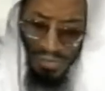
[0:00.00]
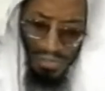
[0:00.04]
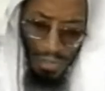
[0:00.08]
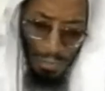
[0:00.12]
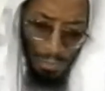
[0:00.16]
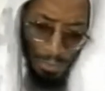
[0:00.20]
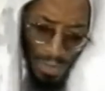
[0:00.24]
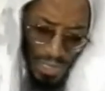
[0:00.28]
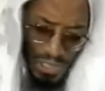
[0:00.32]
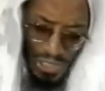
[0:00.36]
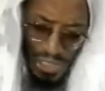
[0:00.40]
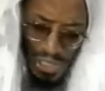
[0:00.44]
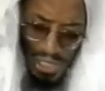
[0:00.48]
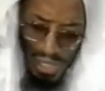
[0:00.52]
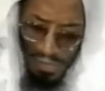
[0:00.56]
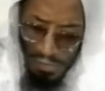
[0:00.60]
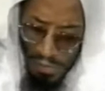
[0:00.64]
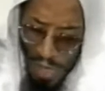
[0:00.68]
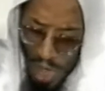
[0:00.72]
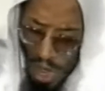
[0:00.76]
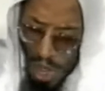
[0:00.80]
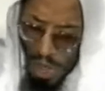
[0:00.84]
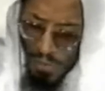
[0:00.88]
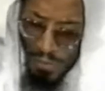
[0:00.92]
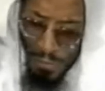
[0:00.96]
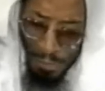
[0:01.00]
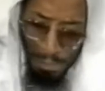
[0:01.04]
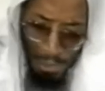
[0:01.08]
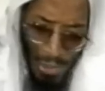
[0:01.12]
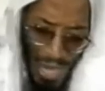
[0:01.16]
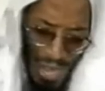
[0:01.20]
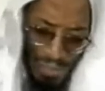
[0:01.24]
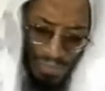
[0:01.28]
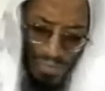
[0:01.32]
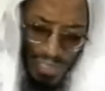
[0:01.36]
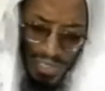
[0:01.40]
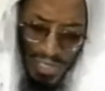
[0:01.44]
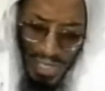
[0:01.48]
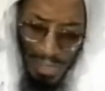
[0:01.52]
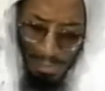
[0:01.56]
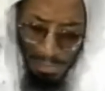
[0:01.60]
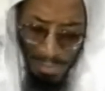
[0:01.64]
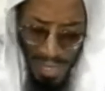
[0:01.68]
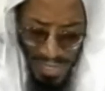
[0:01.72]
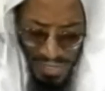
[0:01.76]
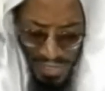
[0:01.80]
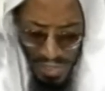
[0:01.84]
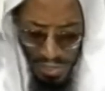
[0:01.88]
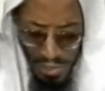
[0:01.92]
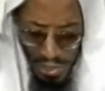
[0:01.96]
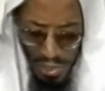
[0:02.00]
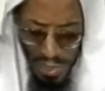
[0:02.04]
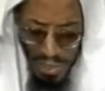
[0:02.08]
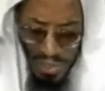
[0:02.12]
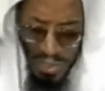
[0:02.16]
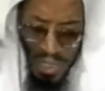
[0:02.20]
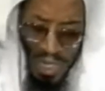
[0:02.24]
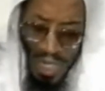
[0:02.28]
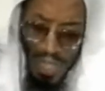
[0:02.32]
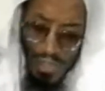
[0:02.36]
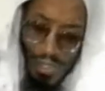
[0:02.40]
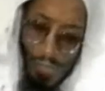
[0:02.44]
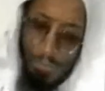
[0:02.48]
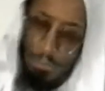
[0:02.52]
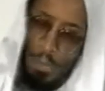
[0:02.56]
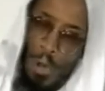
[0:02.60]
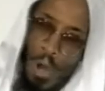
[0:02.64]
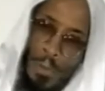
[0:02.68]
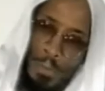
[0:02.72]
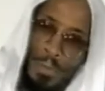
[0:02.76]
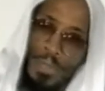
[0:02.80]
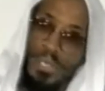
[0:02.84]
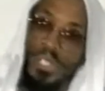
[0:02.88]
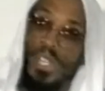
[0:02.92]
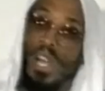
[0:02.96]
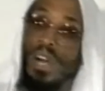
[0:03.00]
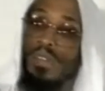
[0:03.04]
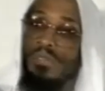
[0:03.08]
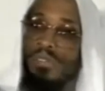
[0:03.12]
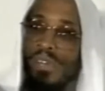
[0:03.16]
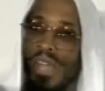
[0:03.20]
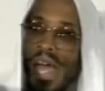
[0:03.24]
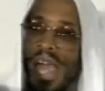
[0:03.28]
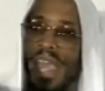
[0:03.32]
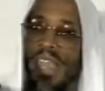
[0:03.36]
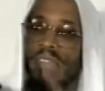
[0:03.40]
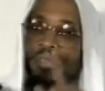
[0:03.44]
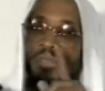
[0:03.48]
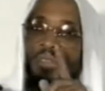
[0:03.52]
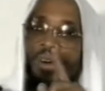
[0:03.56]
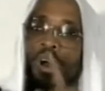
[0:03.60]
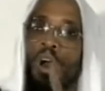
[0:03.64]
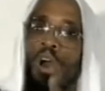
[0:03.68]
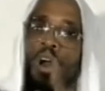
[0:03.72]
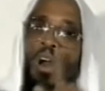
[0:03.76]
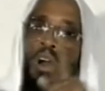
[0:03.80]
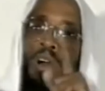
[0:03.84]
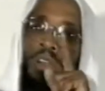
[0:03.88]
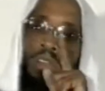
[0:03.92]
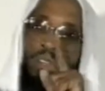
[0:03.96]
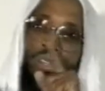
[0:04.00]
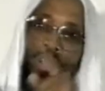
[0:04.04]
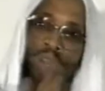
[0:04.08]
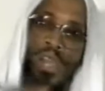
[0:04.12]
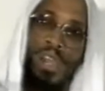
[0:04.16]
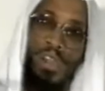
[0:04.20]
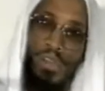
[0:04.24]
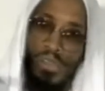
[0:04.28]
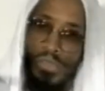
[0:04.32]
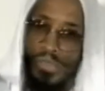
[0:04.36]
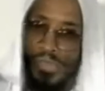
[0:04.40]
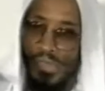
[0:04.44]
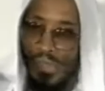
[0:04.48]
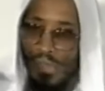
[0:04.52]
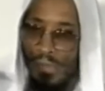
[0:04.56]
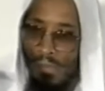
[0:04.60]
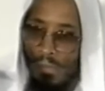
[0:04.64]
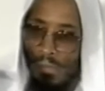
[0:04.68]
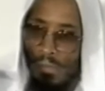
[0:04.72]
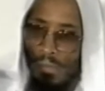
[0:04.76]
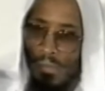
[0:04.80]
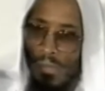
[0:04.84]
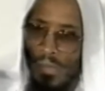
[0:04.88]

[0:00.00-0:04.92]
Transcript: the mission of all the prophets and messengers, the purpose of life on earth.